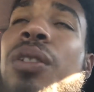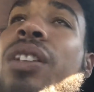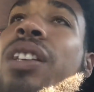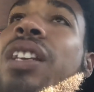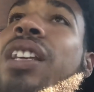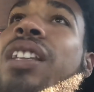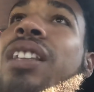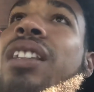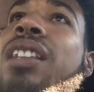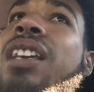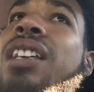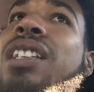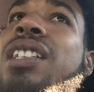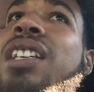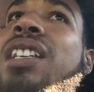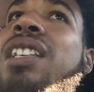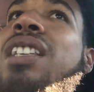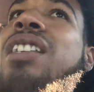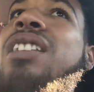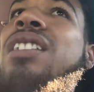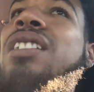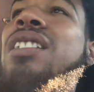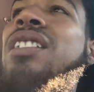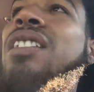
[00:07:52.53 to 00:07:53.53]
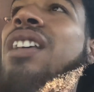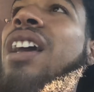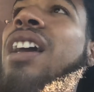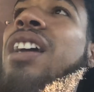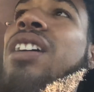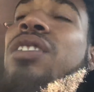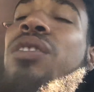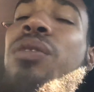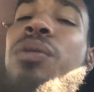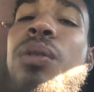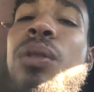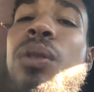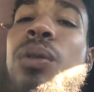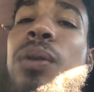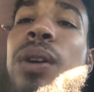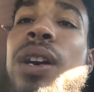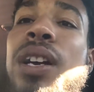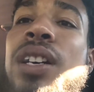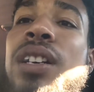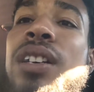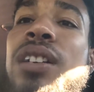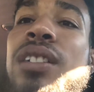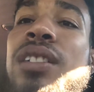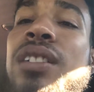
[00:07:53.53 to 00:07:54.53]
And they said this is the age of
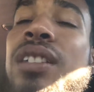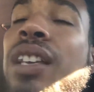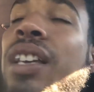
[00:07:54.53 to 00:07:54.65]
Aquarius,